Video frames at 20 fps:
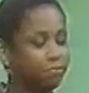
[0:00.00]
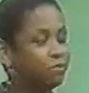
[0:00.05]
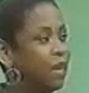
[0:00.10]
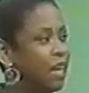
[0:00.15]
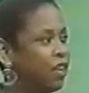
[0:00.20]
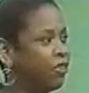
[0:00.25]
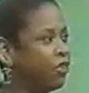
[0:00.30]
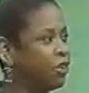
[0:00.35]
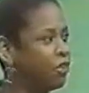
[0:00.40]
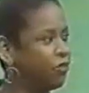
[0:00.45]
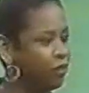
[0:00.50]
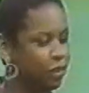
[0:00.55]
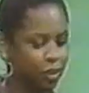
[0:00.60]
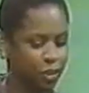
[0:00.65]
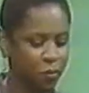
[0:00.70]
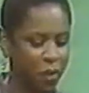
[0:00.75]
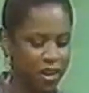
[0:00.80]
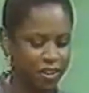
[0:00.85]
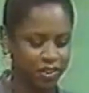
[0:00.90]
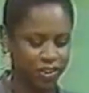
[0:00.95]
Ready for your
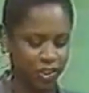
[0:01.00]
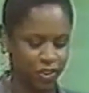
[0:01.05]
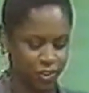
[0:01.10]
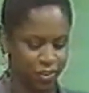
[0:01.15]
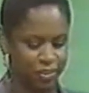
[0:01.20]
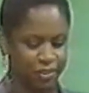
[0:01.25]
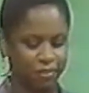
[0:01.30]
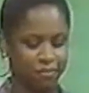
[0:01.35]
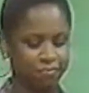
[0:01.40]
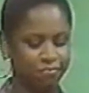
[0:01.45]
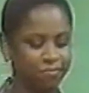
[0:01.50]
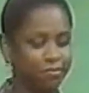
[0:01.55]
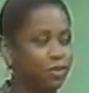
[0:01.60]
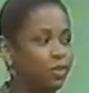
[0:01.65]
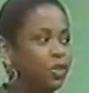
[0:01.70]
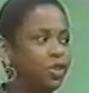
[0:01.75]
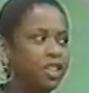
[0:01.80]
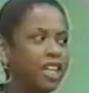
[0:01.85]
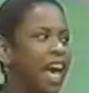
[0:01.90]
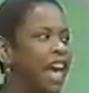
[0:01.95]
first question? Yes.
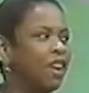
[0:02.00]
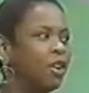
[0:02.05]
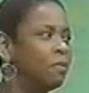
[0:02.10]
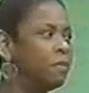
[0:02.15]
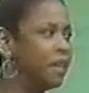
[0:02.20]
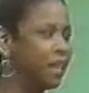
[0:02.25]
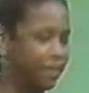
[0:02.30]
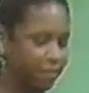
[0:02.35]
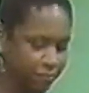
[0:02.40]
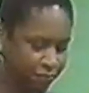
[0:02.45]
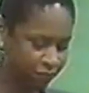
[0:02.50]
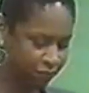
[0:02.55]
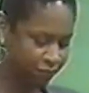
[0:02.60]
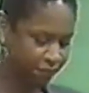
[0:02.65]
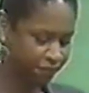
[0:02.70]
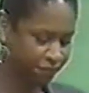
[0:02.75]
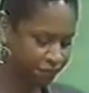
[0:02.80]
Gentlemen,